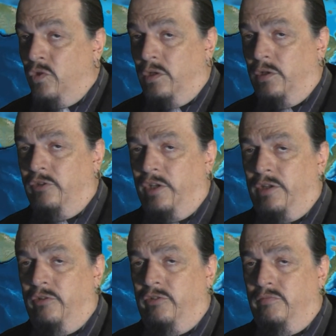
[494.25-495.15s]
And it looks
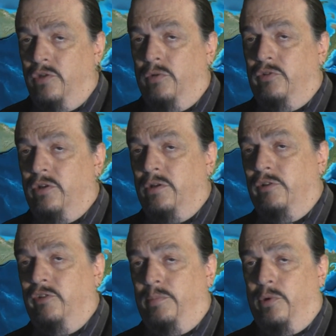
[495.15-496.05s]
like there's no
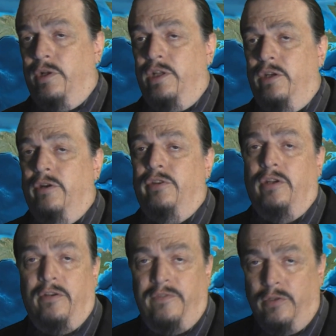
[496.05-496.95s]
turtles supporting the Earth
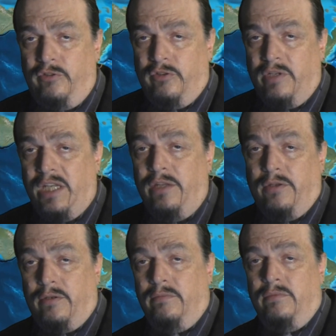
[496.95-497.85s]
in our future
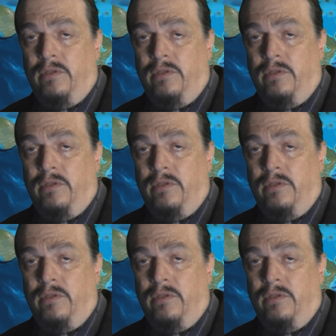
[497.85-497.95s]
either.